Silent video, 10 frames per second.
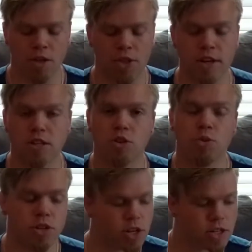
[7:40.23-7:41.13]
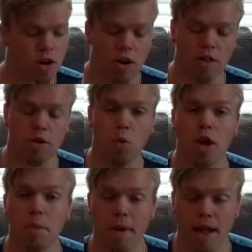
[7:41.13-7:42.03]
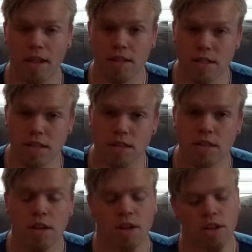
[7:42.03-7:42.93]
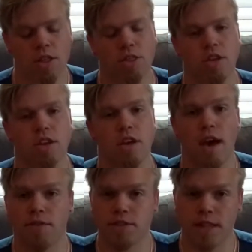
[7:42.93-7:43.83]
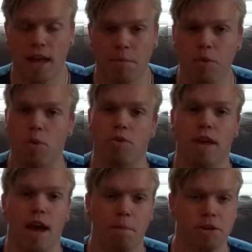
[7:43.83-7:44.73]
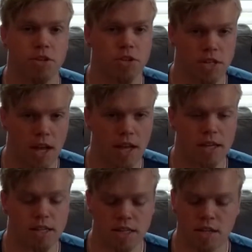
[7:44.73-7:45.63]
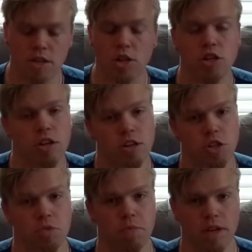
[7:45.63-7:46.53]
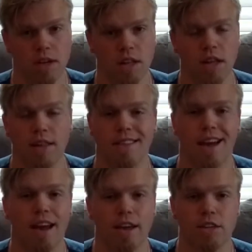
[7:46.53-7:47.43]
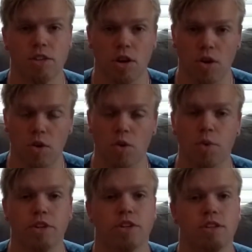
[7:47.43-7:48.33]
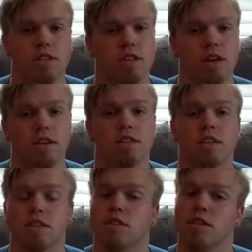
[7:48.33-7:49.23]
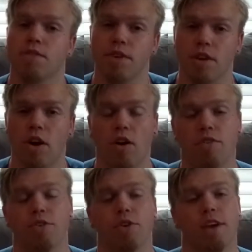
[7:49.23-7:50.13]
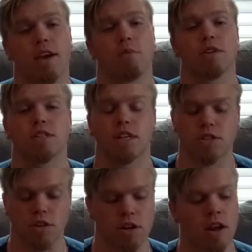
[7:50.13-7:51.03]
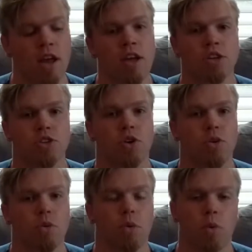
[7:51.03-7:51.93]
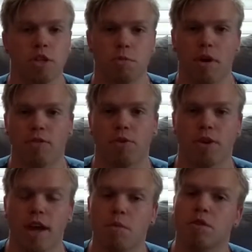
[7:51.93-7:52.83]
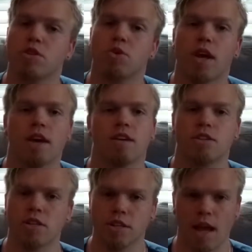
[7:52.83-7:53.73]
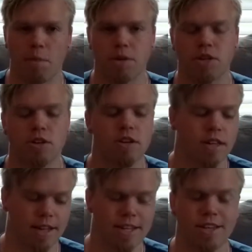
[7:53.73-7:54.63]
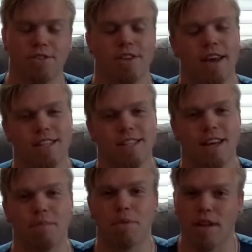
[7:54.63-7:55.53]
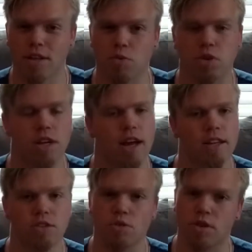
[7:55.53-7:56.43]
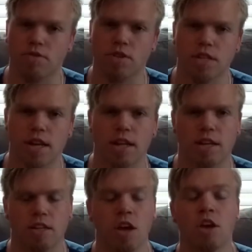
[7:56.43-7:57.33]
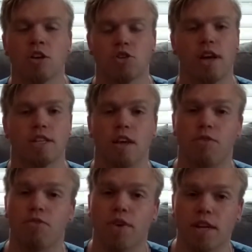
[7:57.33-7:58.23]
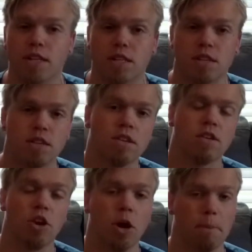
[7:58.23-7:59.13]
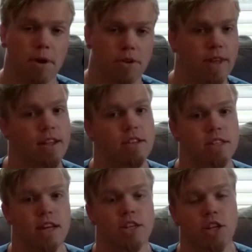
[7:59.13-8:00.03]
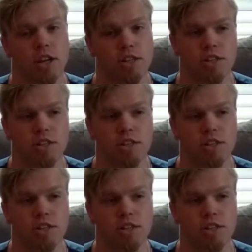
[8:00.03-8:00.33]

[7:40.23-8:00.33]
Things that you adjust are the white balance, the f-stop or the aperture size, the shutter speed, and the ISO, which is the light sensitivity of your camera sensor. So with smartphone cameras, you can't adjust aperture unless you're the S9 Plus, which it has two different settings. So that's a fixed number. That does not change.